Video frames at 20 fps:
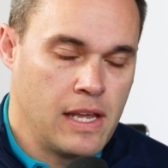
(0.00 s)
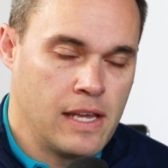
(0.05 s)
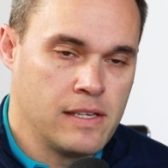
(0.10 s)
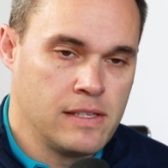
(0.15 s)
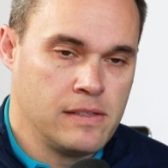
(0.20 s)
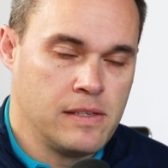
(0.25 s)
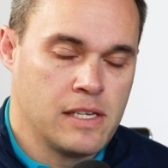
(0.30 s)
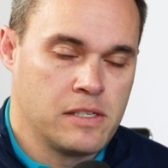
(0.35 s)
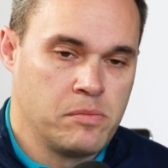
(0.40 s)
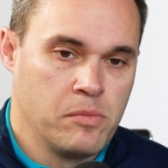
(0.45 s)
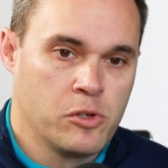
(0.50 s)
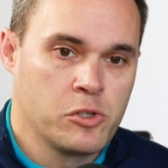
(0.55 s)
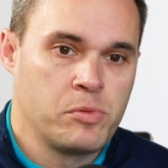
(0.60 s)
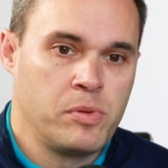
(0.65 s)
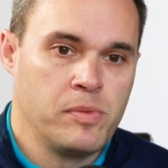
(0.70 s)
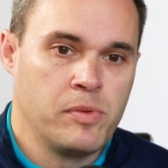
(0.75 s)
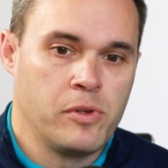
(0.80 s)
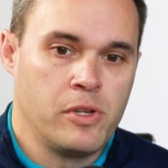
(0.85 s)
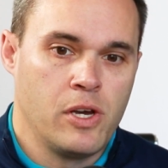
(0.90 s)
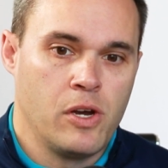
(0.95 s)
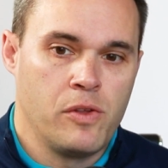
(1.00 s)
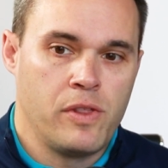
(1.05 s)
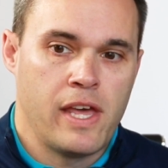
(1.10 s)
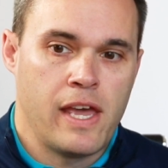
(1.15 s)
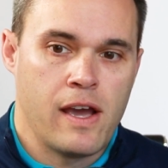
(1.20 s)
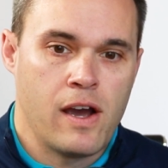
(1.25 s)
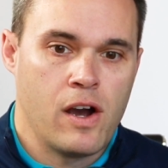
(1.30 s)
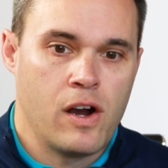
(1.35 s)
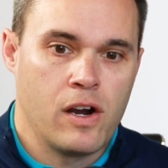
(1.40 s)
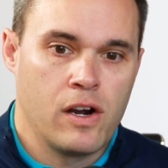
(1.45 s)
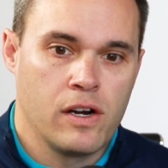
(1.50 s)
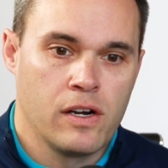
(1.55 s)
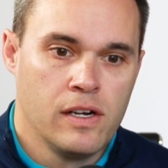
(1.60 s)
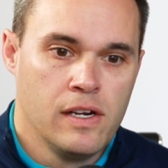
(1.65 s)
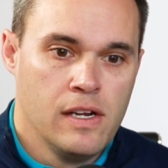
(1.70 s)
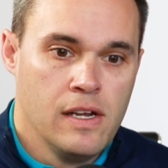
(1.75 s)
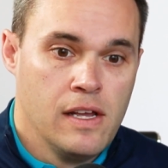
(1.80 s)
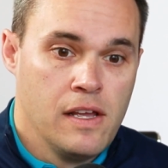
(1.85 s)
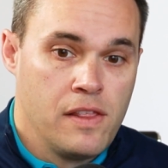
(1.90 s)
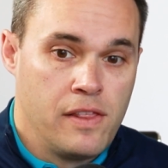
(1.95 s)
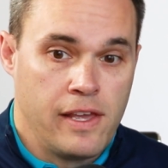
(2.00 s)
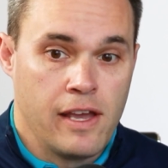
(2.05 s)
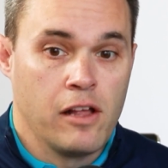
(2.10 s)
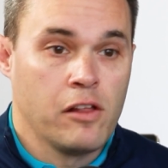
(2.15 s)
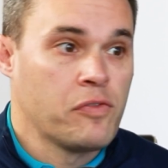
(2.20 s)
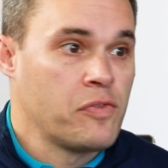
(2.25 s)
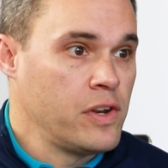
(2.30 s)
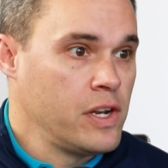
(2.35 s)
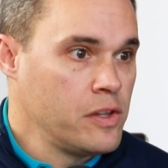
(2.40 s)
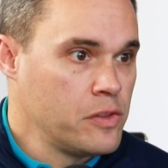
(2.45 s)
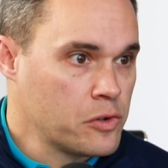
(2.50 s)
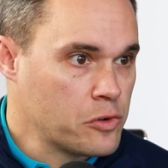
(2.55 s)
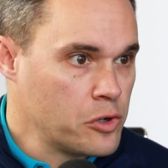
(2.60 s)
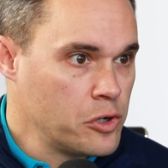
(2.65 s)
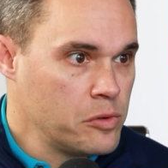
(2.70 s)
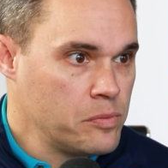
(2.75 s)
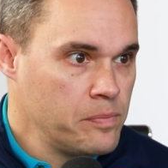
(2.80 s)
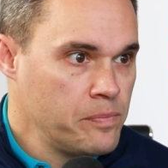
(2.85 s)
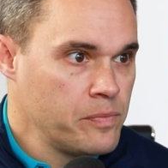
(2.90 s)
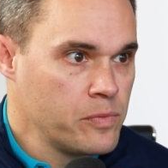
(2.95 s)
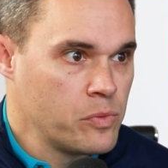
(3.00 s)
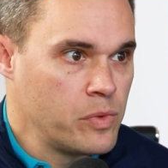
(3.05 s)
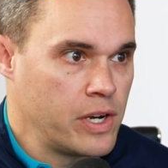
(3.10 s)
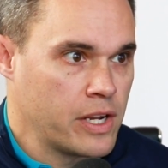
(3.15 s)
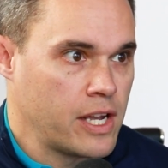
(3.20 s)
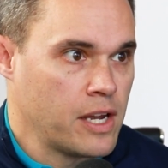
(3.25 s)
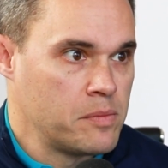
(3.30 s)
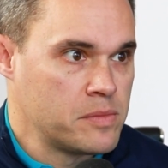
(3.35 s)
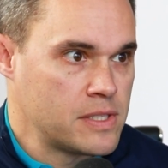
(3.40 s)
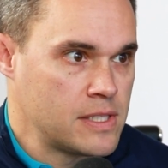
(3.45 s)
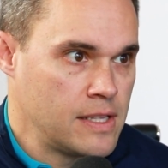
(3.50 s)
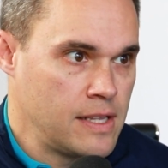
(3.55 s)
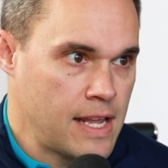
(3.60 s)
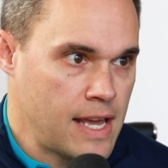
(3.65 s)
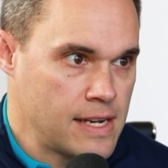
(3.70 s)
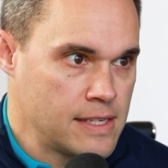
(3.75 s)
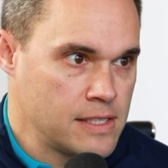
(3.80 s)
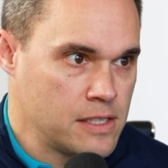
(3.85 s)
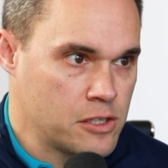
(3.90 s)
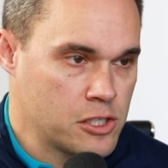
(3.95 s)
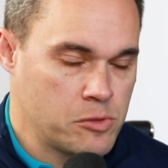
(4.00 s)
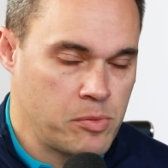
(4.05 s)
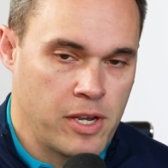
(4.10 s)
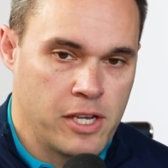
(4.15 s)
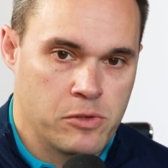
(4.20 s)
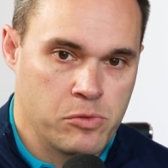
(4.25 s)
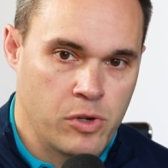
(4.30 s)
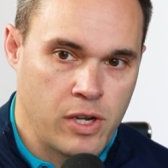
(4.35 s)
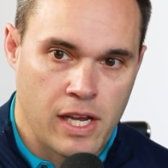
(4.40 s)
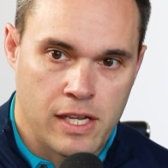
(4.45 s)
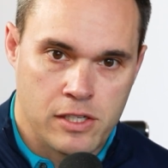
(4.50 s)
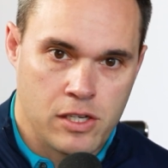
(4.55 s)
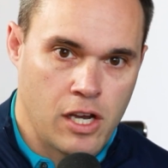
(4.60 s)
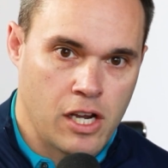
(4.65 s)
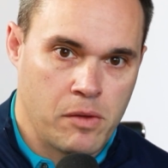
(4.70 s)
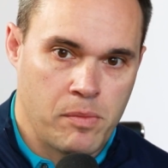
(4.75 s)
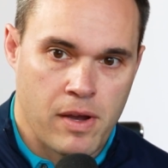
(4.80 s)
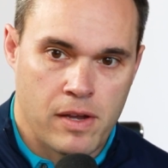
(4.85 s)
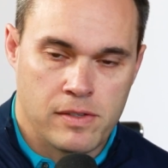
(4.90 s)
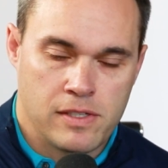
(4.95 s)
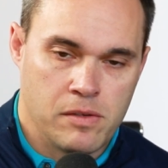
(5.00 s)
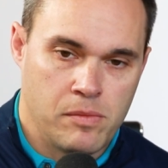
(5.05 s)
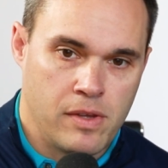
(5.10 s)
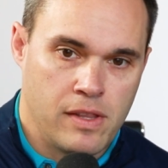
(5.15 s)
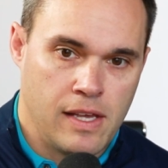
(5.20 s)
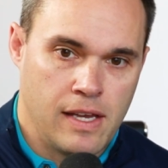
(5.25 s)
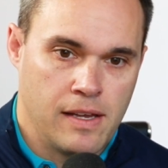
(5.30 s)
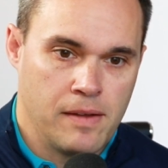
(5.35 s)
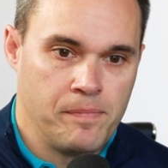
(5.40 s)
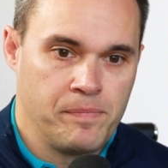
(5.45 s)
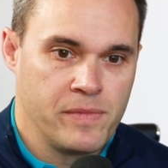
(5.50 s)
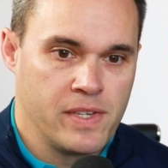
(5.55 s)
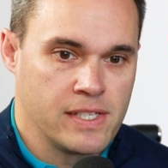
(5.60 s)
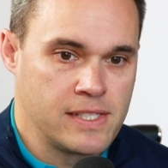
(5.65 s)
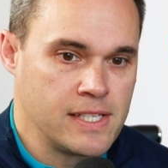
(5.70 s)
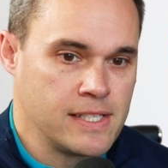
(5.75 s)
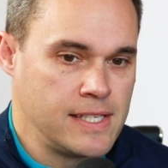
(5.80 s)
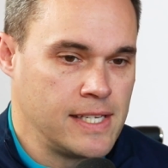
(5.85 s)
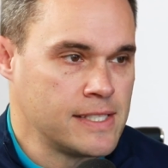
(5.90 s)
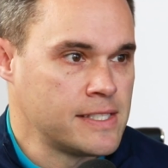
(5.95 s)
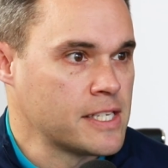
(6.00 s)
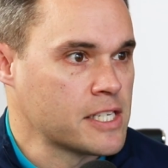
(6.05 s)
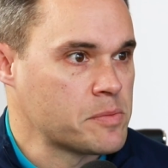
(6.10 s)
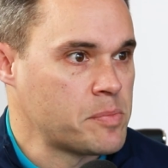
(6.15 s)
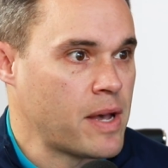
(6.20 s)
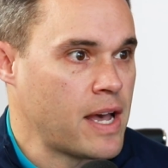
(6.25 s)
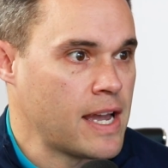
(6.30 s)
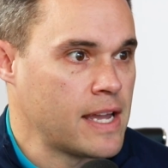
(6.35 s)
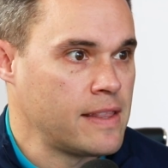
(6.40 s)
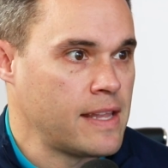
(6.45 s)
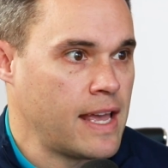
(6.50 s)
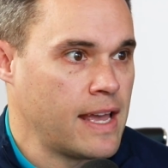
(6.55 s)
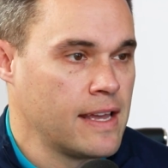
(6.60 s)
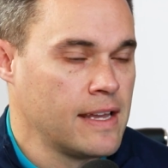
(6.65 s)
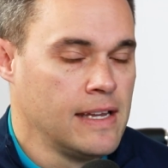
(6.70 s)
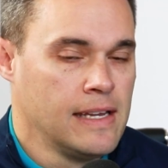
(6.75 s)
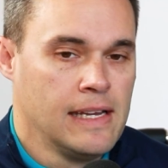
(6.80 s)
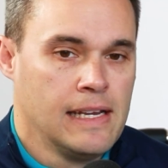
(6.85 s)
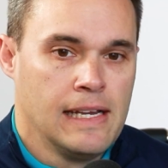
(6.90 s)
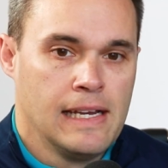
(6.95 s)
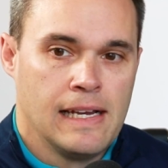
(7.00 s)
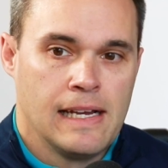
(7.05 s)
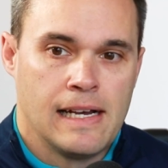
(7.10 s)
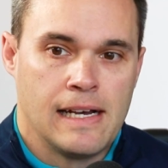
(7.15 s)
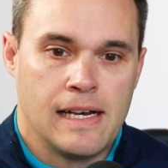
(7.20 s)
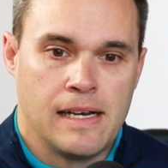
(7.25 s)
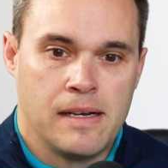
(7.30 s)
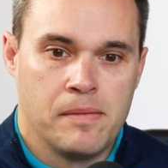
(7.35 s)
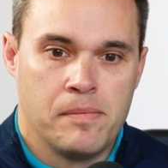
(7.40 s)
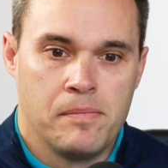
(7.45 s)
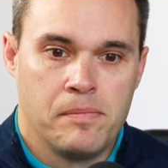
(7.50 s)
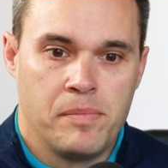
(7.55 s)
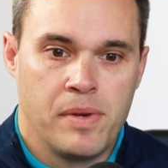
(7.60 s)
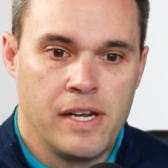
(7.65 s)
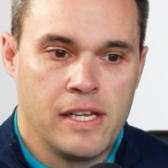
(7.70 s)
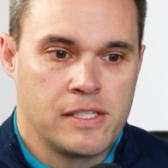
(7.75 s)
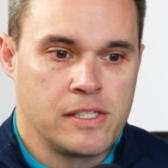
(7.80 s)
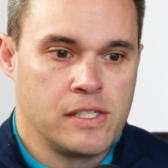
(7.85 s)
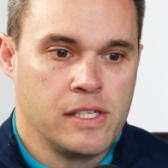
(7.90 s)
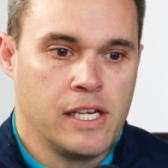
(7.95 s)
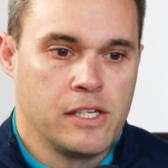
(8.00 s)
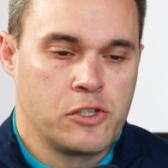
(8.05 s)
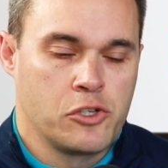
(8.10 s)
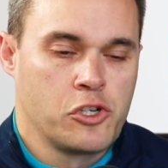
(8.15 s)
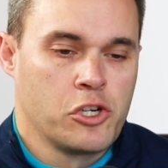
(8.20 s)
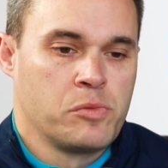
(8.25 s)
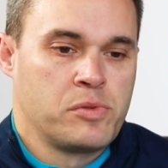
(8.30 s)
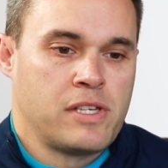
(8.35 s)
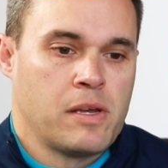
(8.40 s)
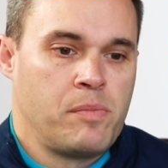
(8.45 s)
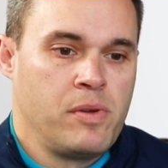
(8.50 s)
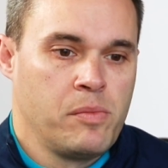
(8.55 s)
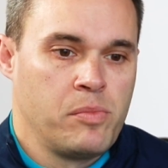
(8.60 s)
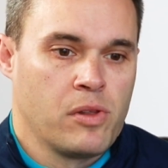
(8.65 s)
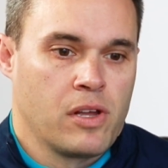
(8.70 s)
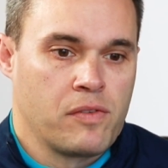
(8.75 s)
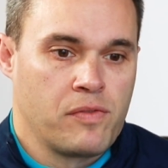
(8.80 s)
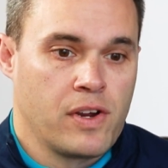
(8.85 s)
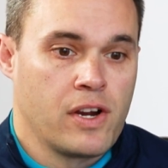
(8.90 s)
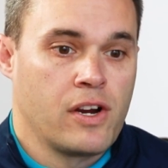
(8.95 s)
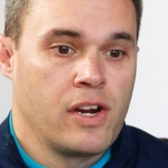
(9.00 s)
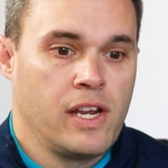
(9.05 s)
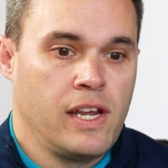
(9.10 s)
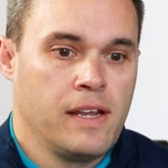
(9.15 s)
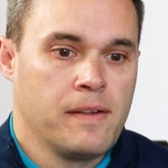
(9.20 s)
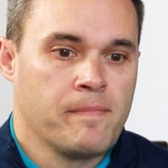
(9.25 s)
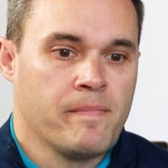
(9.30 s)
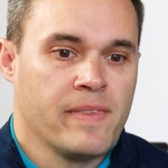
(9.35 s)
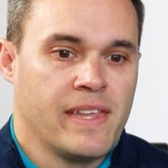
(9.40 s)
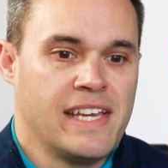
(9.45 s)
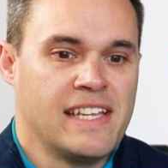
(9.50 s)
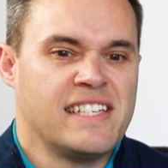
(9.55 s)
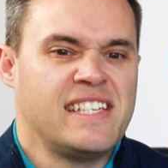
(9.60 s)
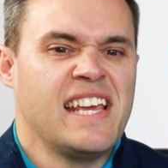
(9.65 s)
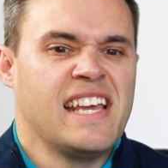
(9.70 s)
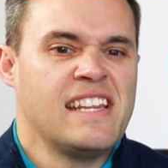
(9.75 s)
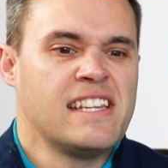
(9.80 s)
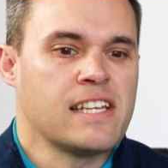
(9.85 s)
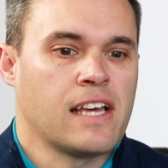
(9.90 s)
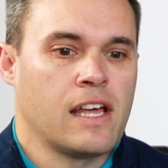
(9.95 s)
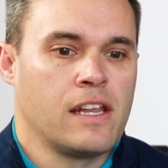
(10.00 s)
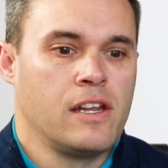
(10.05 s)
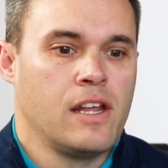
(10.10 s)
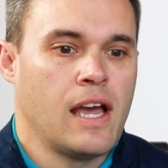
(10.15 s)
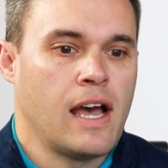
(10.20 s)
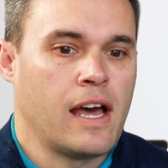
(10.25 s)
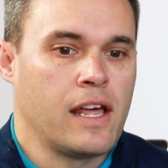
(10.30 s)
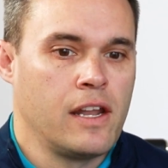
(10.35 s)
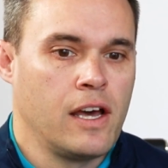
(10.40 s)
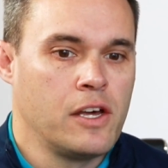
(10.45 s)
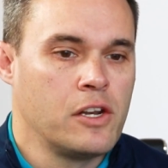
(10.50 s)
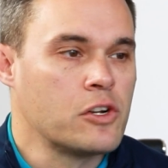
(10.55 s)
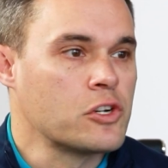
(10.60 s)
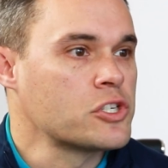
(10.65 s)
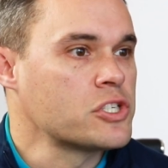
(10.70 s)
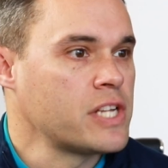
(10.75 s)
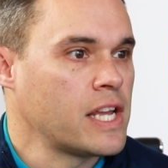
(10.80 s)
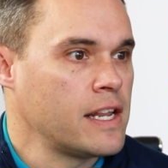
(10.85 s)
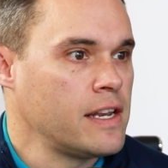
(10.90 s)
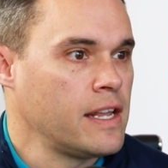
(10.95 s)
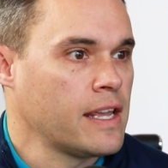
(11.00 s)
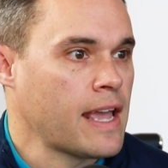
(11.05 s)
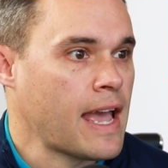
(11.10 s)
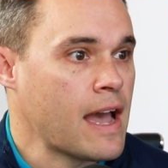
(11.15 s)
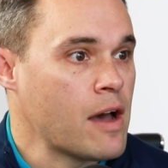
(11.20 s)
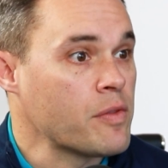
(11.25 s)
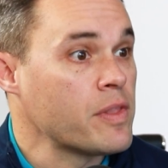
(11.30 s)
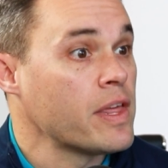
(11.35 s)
as most people know, they are the elephant in the room when it comes to the data center space. We'll kind of talk about some of the statistics behind that. But it's groups that people are very intent on understanding how